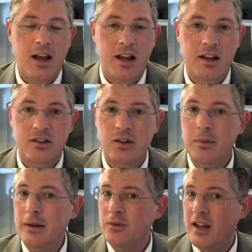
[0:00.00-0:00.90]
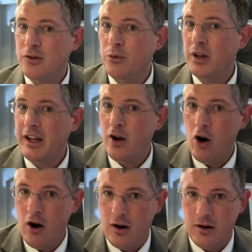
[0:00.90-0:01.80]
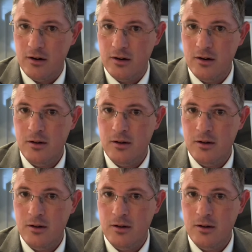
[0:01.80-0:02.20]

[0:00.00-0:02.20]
And sometimes that's really hard